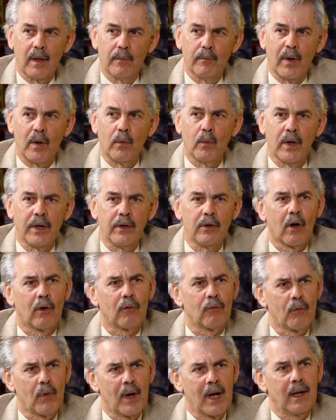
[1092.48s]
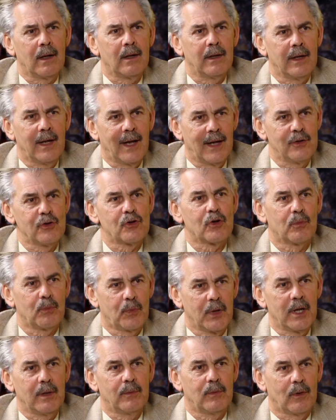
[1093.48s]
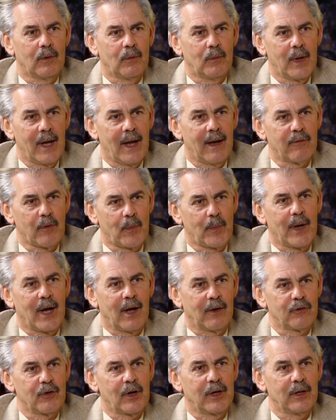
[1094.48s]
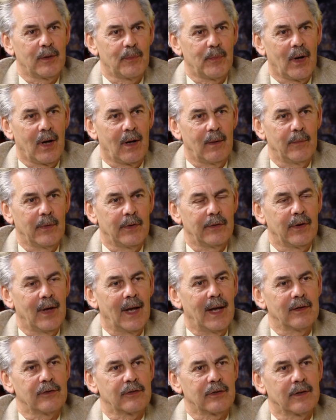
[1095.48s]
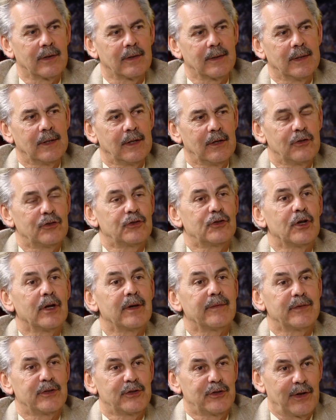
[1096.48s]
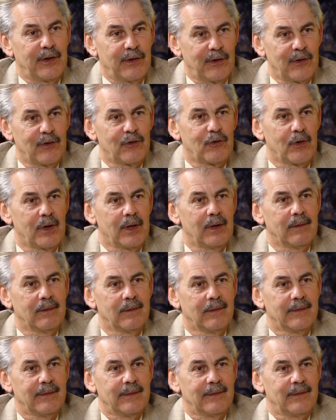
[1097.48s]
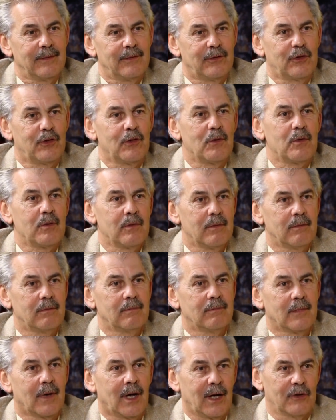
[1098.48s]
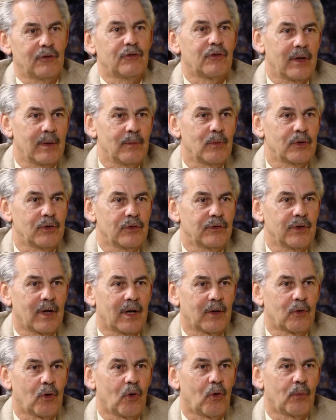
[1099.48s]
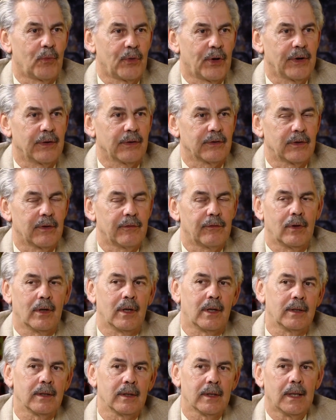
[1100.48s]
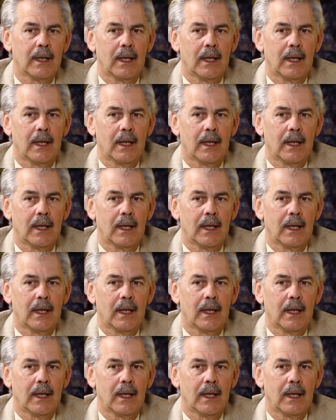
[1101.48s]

But we're not really engine people. We have a powertrain department as a service industry to iStream, which is our core product, if you like.